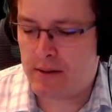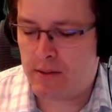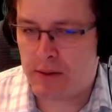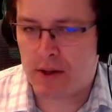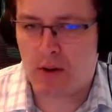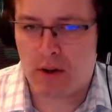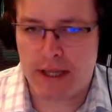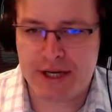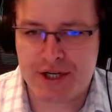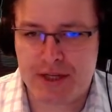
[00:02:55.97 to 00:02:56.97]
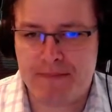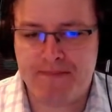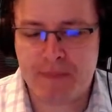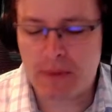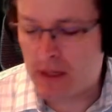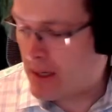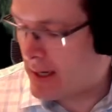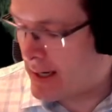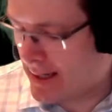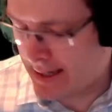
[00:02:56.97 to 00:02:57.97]
with correlation,
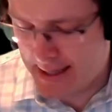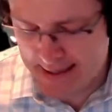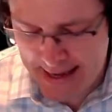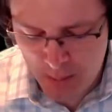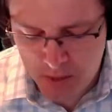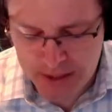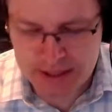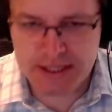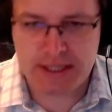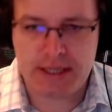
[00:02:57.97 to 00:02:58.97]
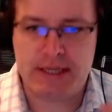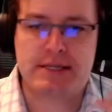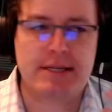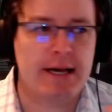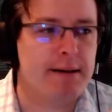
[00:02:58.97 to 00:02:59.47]
and that was this